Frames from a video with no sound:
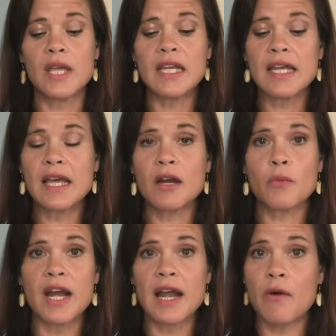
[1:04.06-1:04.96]
Indiana
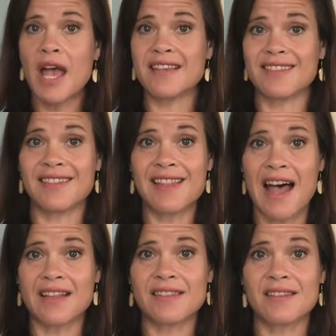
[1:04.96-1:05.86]
right now has
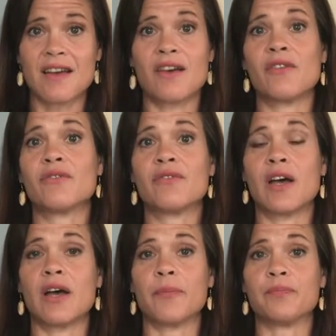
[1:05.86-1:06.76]
lots of
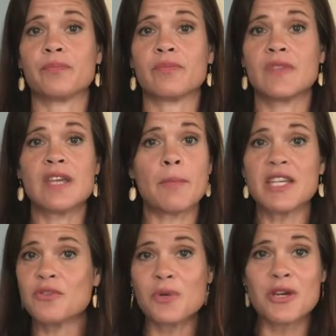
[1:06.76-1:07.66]

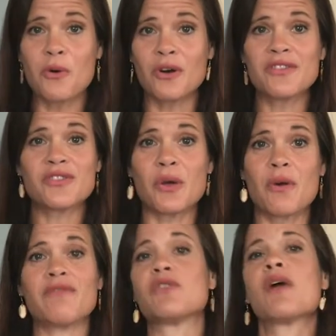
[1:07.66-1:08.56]
yummy sweet corn. So
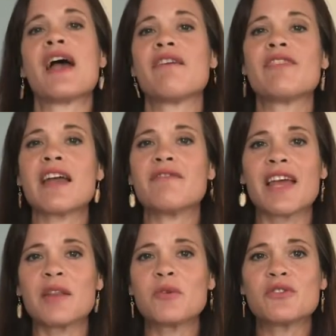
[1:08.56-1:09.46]
if you have that
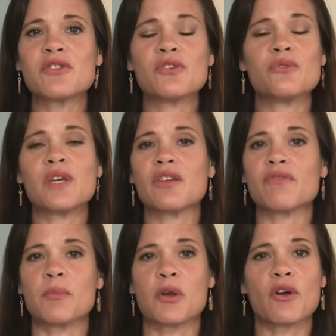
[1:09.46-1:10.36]
available to you, either
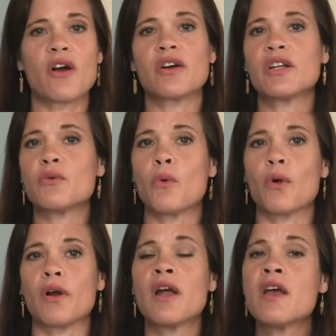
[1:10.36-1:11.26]
from your garden
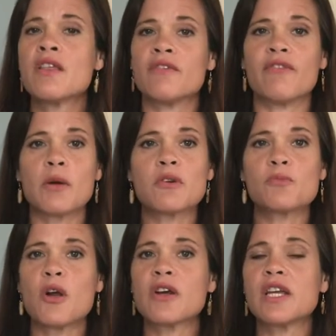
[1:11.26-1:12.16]
or the farmer's
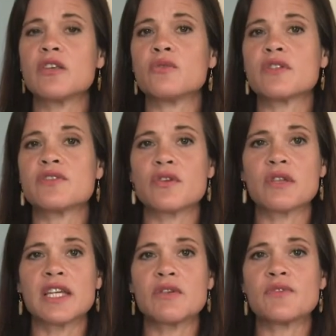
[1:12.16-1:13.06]
market, you can
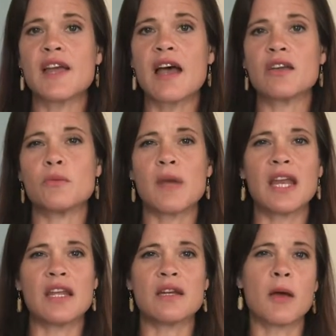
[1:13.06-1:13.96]
certainly use that. You may
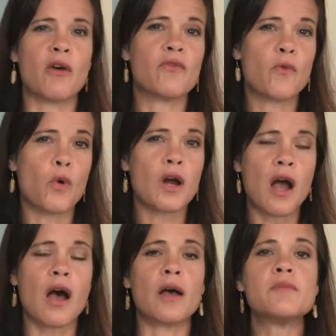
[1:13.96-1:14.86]
need about 4
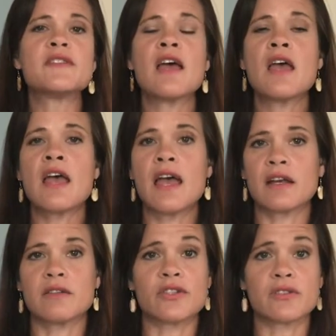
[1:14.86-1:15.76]
cobs, and
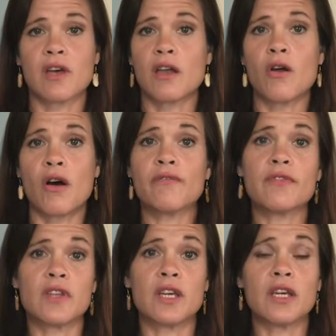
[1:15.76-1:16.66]
you just cut
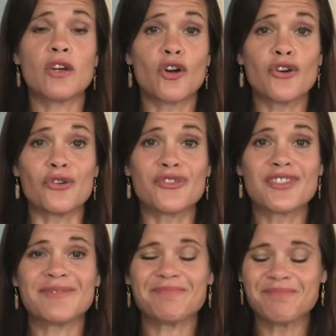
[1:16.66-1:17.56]
off the kernels.